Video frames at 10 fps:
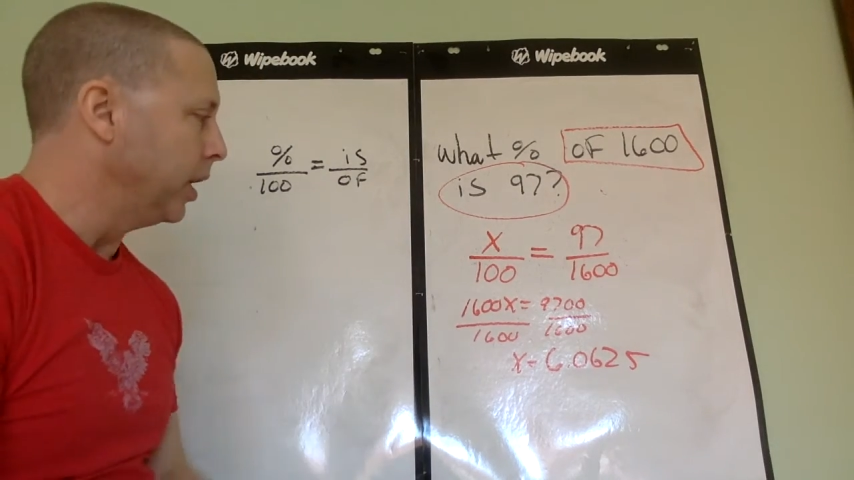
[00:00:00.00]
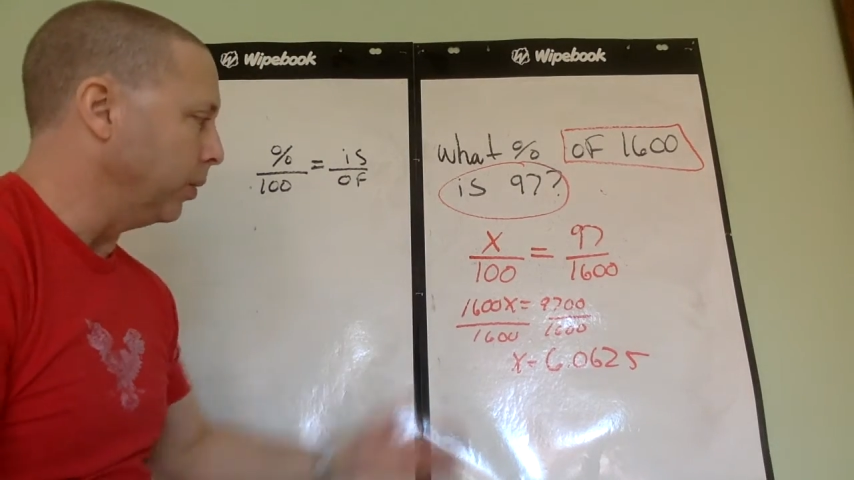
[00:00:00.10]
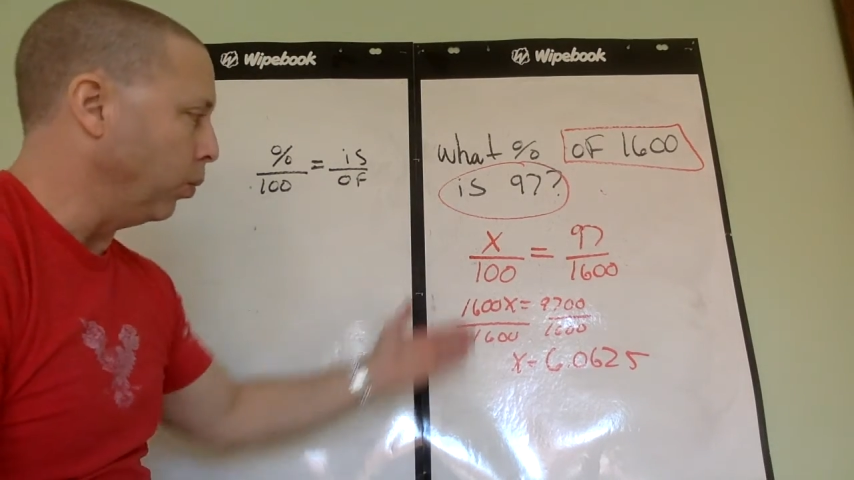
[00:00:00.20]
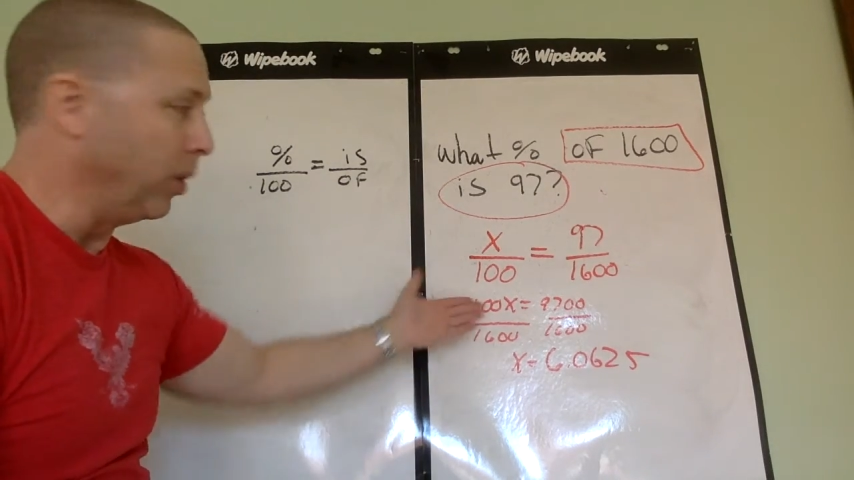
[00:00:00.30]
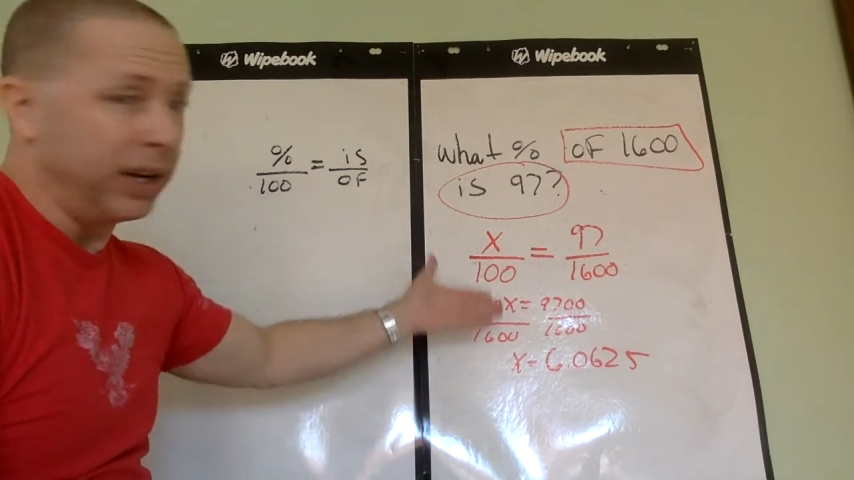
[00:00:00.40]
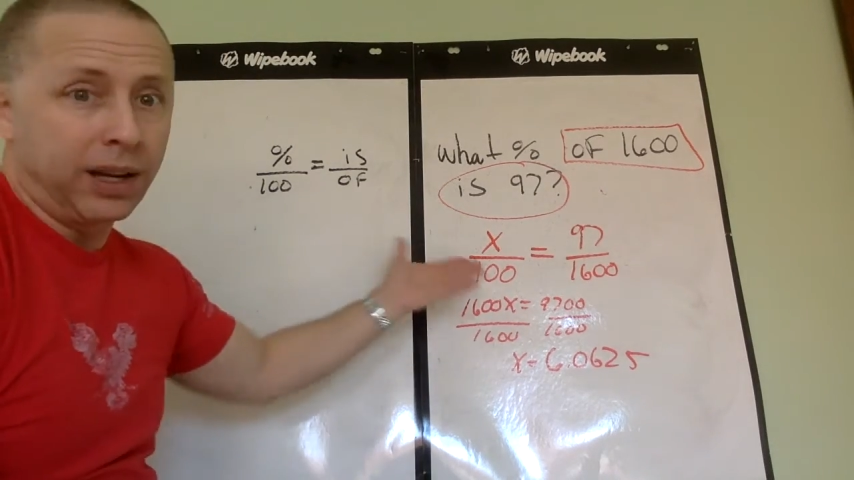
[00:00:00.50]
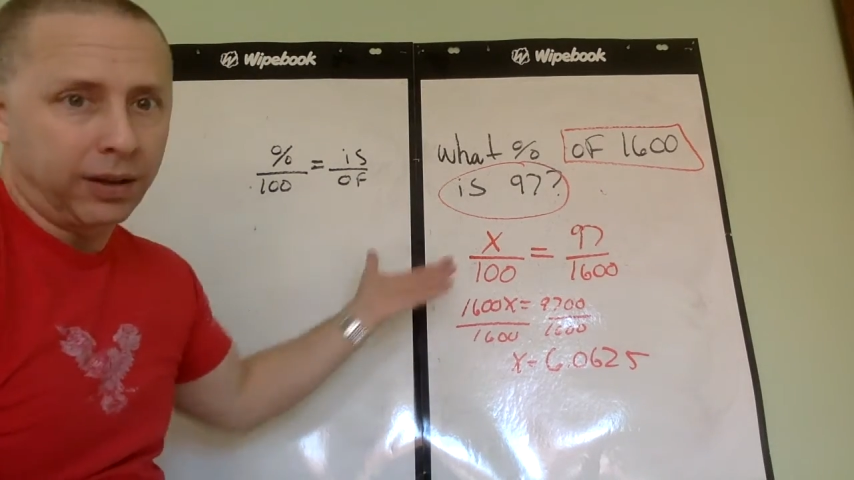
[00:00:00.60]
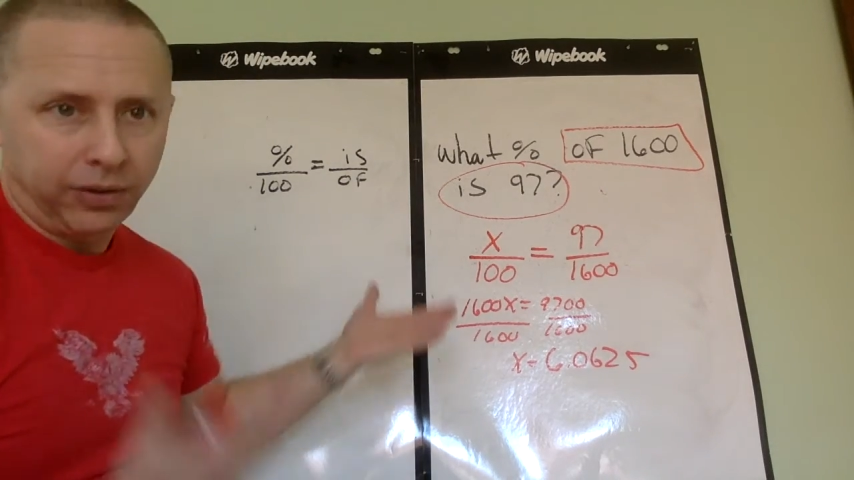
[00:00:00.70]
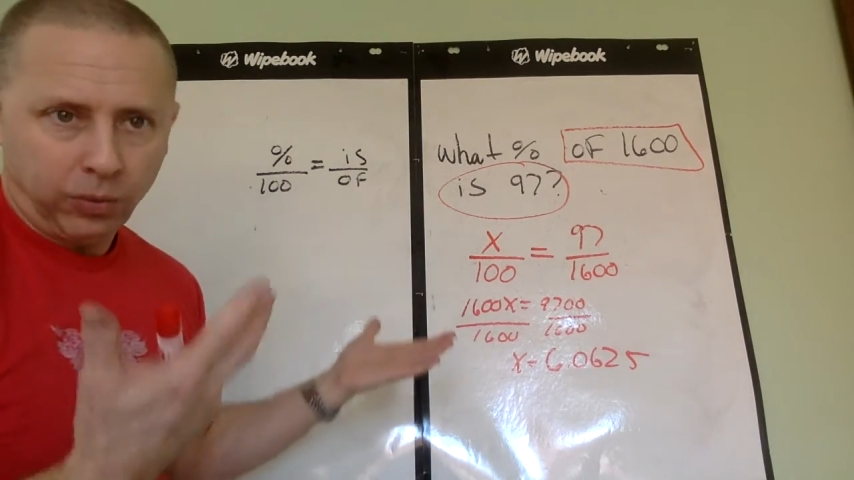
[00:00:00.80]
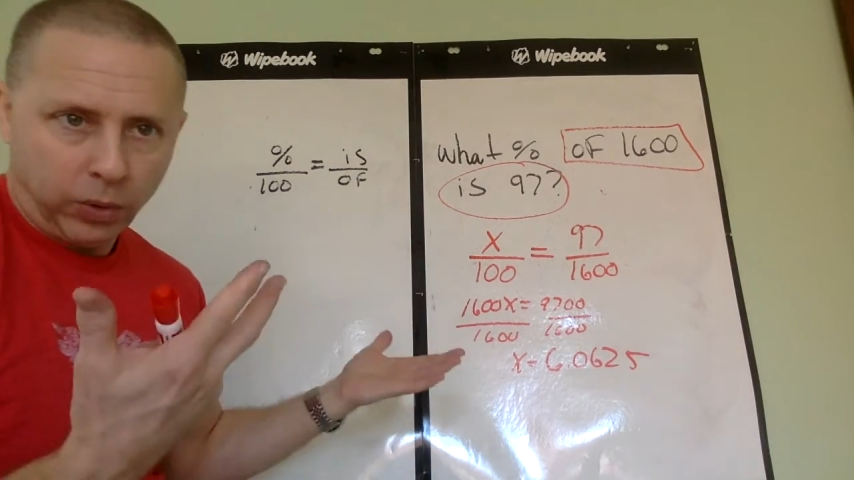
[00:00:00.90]
and
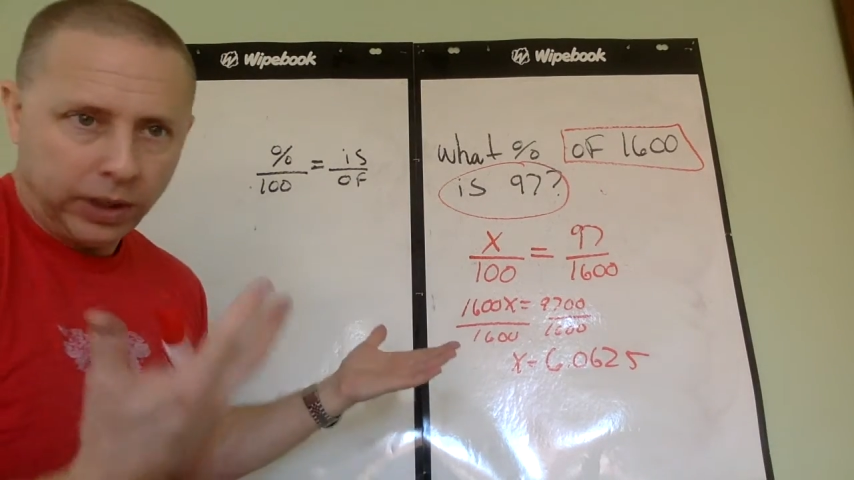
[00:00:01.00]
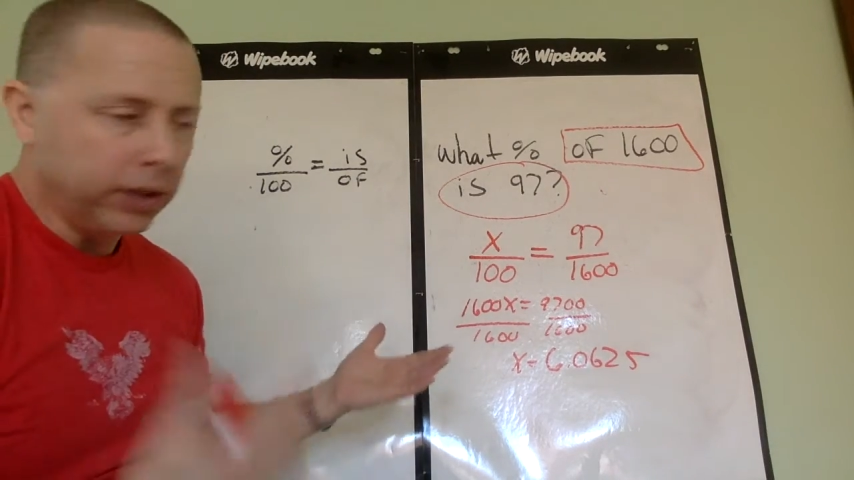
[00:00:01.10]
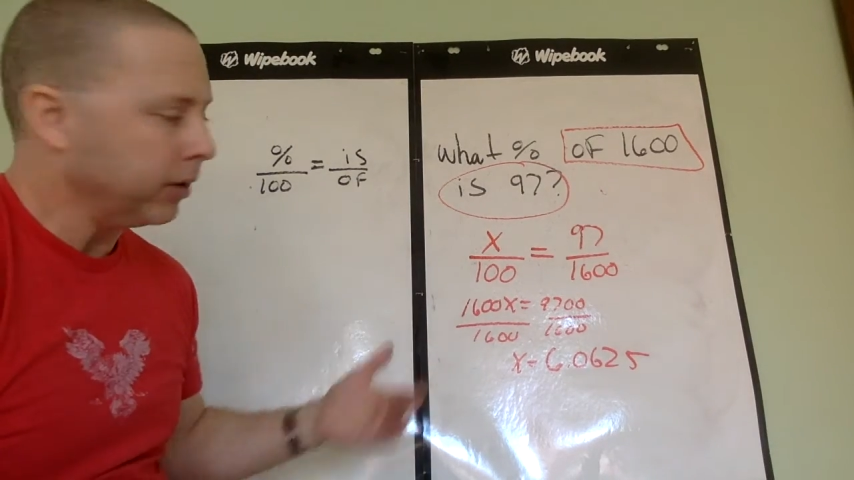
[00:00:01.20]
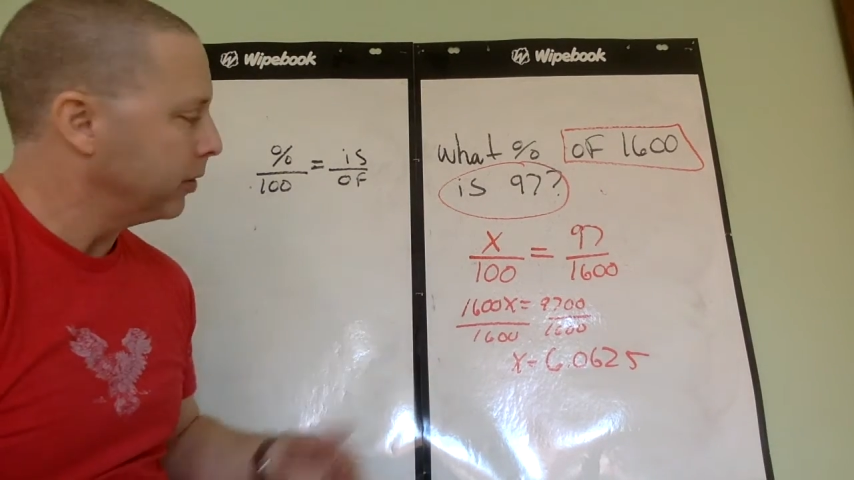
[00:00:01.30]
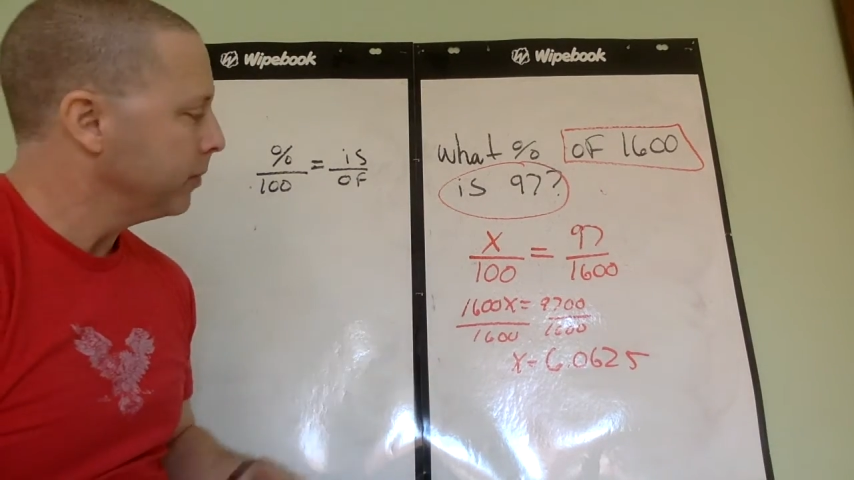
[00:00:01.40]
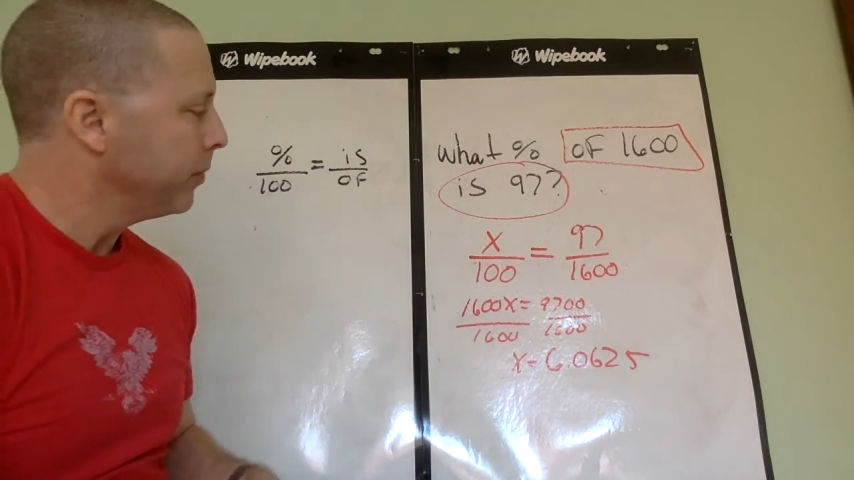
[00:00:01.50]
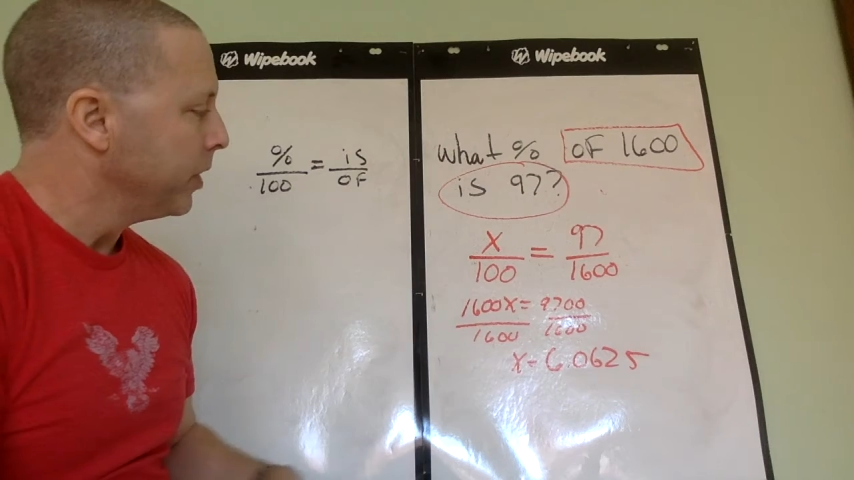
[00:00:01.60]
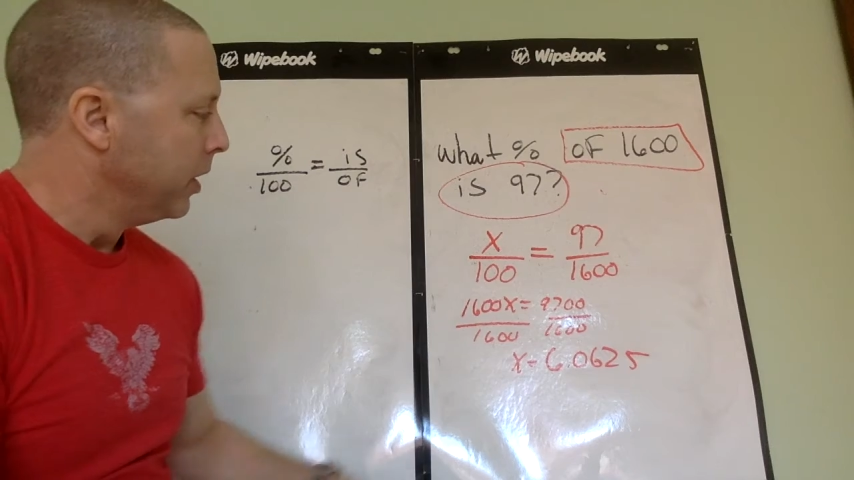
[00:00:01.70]
1x is 1x.